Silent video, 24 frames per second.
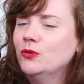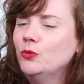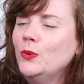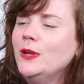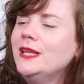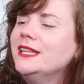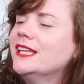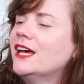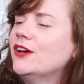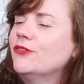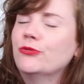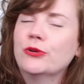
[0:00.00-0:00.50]

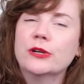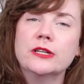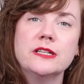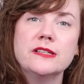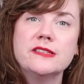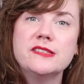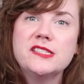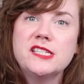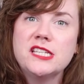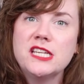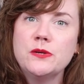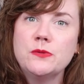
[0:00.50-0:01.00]
We love
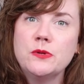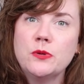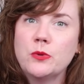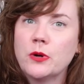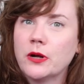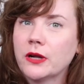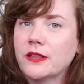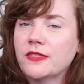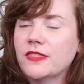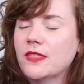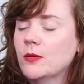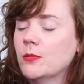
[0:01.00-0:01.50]
Riddle's Tea. We
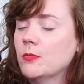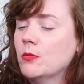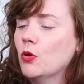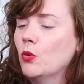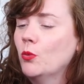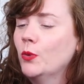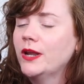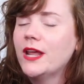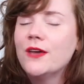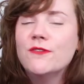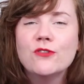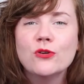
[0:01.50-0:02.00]
work with them
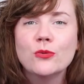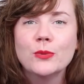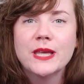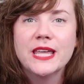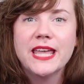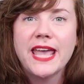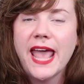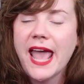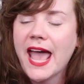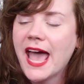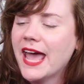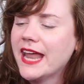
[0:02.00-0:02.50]
whenever we
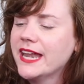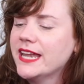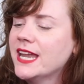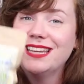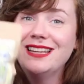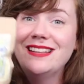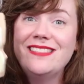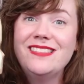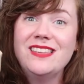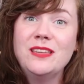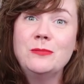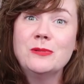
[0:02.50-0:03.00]
can.
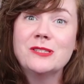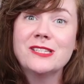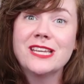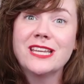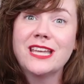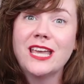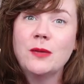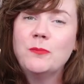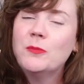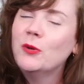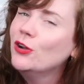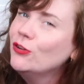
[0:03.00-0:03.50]
It seems
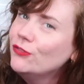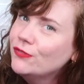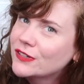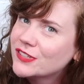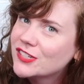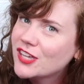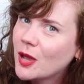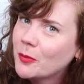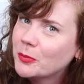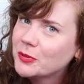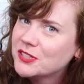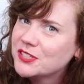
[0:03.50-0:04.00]
like a
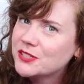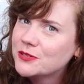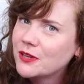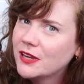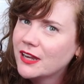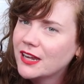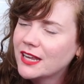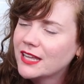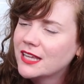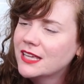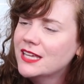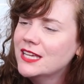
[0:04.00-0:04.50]
perfect
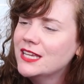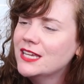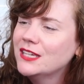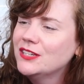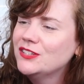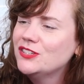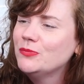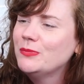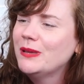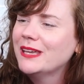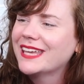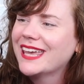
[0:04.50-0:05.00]
opportunity
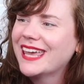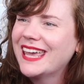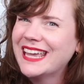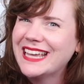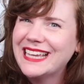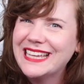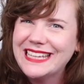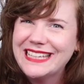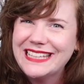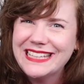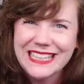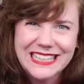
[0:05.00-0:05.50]
to make
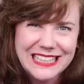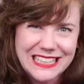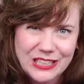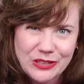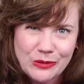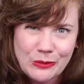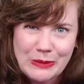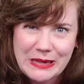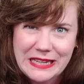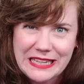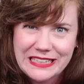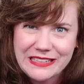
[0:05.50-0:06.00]
a
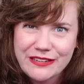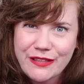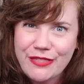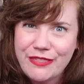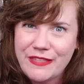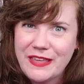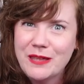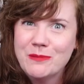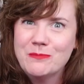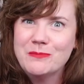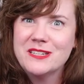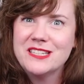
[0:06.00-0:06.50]
gillyweed
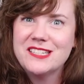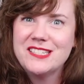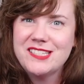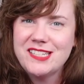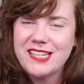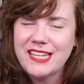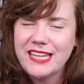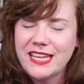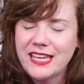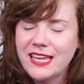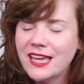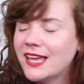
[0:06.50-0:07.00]
themed
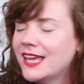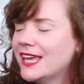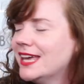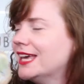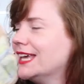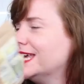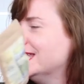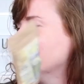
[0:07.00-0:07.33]
tea.